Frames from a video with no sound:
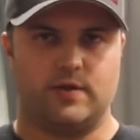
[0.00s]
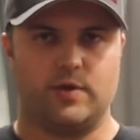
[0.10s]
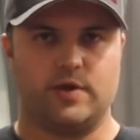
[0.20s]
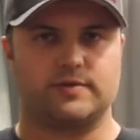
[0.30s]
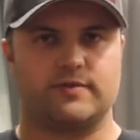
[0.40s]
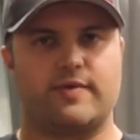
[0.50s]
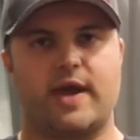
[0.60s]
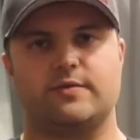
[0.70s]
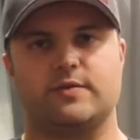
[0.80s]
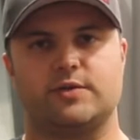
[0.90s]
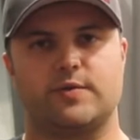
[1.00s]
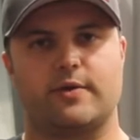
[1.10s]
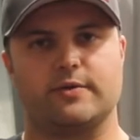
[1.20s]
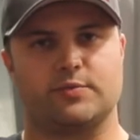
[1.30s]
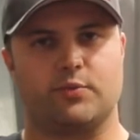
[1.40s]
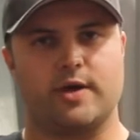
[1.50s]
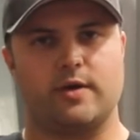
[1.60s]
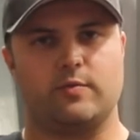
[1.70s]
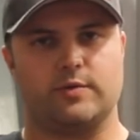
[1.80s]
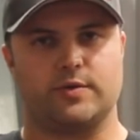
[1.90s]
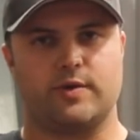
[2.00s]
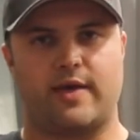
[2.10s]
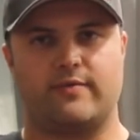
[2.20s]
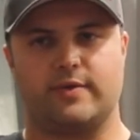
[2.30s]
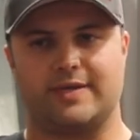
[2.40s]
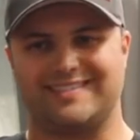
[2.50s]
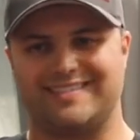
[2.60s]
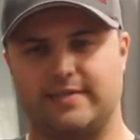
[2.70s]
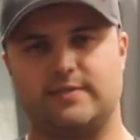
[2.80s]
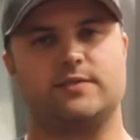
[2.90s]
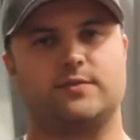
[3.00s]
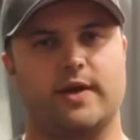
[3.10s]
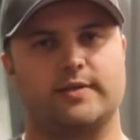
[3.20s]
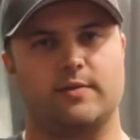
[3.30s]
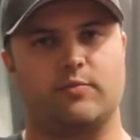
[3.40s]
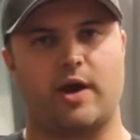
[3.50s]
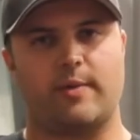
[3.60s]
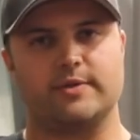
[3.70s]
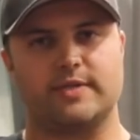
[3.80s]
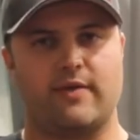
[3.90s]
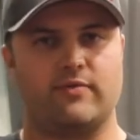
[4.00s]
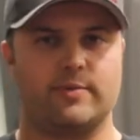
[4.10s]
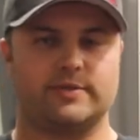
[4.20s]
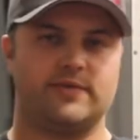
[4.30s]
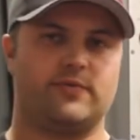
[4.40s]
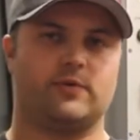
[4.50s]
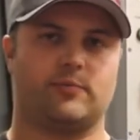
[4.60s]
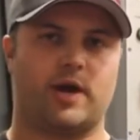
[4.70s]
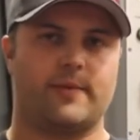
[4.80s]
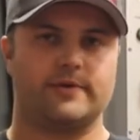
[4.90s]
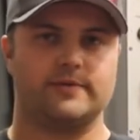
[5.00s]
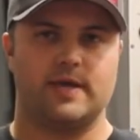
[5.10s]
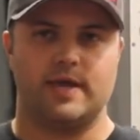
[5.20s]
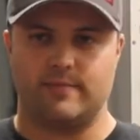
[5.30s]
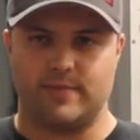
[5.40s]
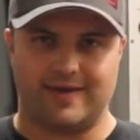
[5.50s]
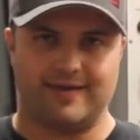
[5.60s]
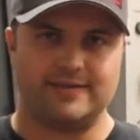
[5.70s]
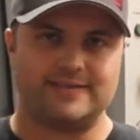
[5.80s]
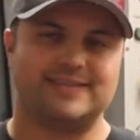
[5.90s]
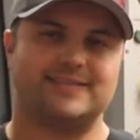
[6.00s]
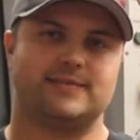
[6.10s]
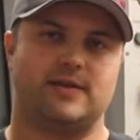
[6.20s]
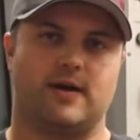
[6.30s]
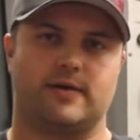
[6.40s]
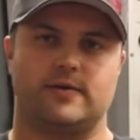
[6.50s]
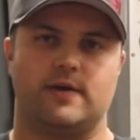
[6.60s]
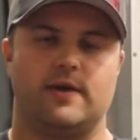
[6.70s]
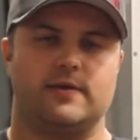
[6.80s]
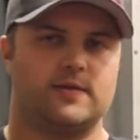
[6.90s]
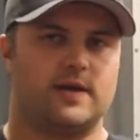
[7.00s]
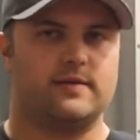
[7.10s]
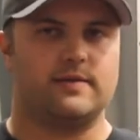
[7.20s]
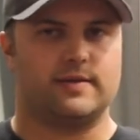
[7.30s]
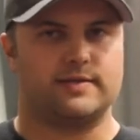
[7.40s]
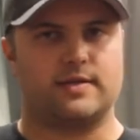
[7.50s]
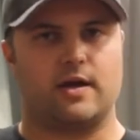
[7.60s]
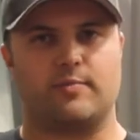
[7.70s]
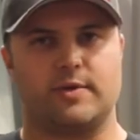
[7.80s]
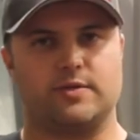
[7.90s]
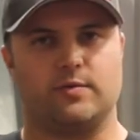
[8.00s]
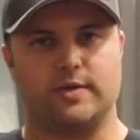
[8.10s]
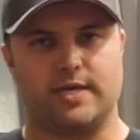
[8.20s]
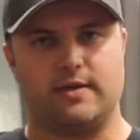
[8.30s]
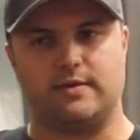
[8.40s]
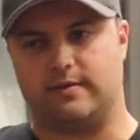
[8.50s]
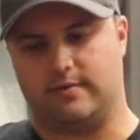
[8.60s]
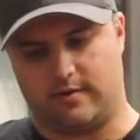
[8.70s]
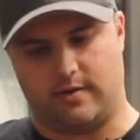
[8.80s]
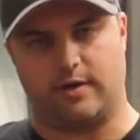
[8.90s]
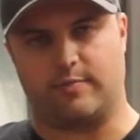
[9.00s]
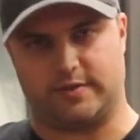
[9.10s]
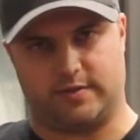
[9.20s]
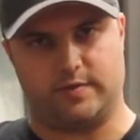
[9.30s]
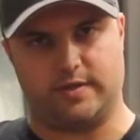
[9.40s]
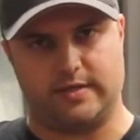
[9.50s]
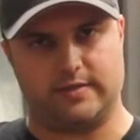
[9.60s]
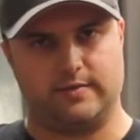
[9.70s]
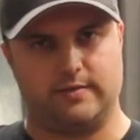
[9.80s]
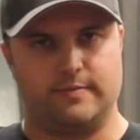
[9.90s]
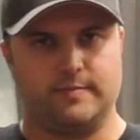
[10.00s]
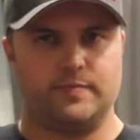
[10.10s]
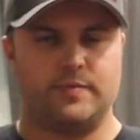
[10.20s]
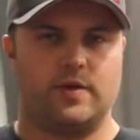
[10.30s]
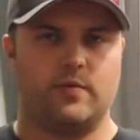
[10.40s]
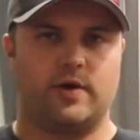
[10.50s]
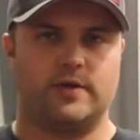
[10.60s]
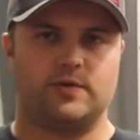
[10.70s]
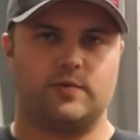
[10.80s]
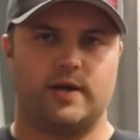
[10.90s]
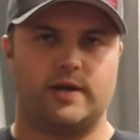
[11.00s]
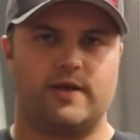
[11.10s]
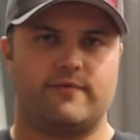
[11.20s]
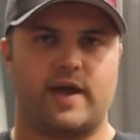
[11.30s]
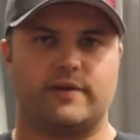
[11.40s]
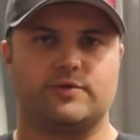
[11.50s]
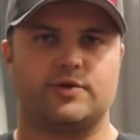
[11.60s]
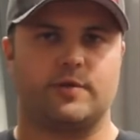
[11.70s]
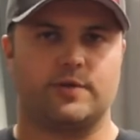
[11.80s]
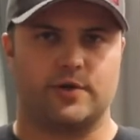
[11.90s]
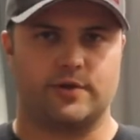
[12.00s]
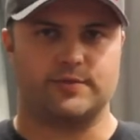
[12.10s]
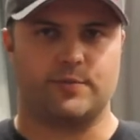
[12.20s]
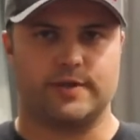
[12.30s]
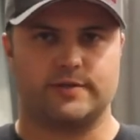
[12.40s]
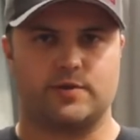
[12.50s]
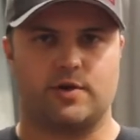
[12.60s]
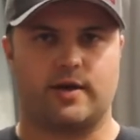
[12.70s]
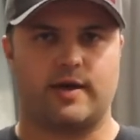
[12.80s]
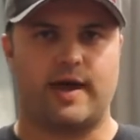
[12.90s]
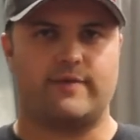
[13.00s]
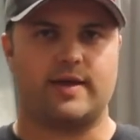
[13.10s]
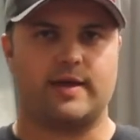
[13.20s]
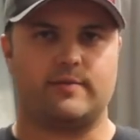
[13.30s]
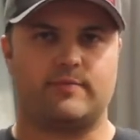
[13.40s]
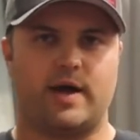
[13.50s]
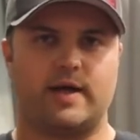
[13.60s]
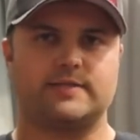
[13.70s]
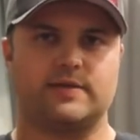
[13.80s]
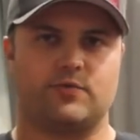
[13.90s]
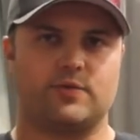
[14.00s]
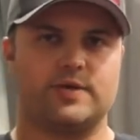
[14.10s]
We use a factory striker spring, which will have consistent strikes on primers, even the most difficult of primers, because it's stock. So anything that a stock pistol will eat, our pistol will eat. We also run a factory trigger return spring, so you're going to have that positive